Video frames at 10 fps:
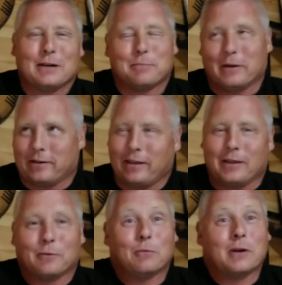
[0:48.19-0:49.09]
But
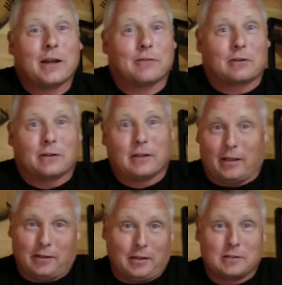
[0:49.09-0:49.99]
hey, whatever.
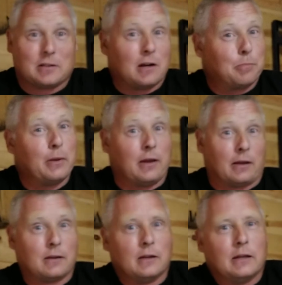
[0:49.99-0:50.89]
It's their
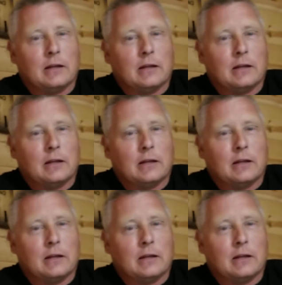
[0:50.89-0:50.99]
pick.